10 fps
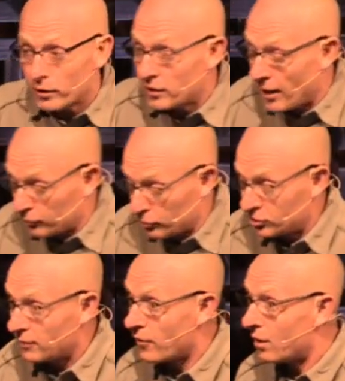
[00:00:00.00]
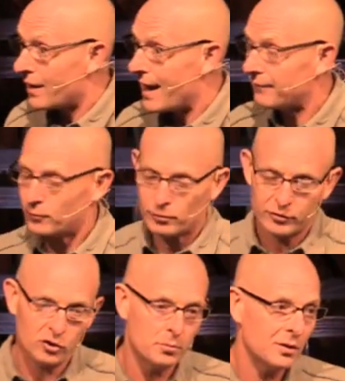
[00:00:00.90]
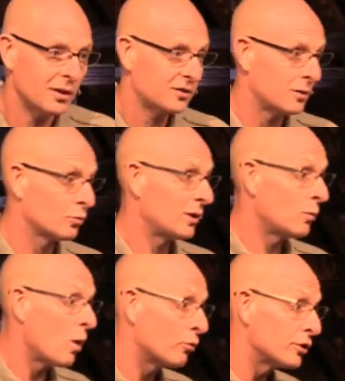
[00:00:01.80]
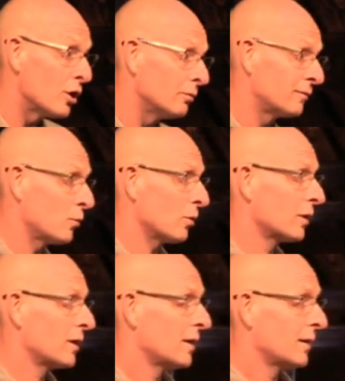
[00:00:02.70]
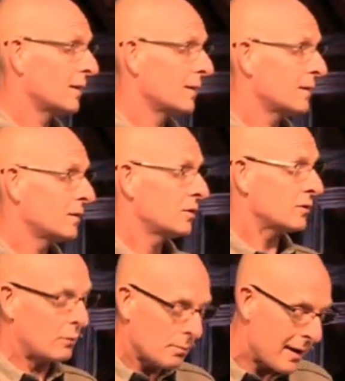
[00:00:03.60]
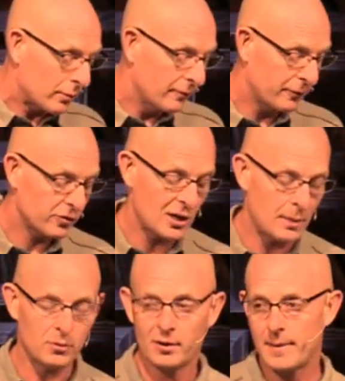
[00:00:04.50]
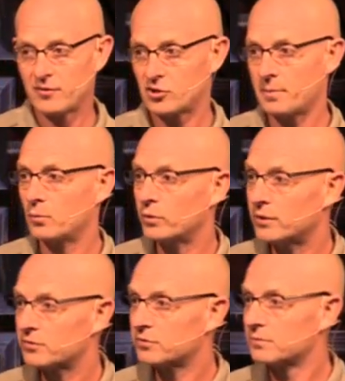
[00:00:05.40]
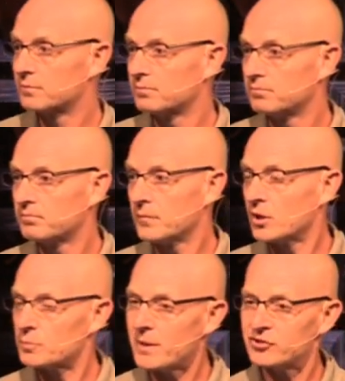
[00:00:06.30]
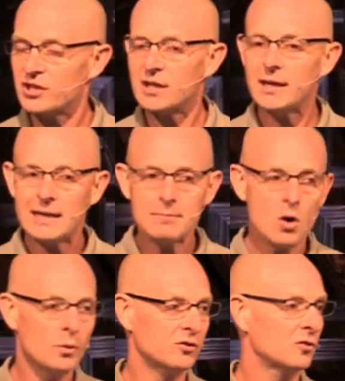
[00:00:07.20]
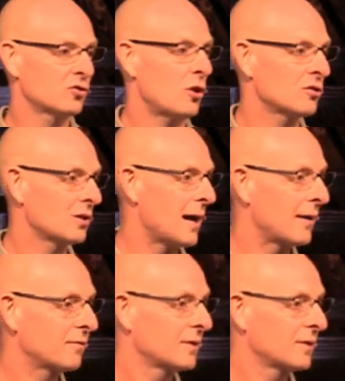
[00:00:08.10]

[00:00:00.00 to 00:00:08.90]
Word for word: characteristic of our life, or is humility really what we're known for? So I went back through 1 Samuel the last couple weeks, especially key moments in Saul's life,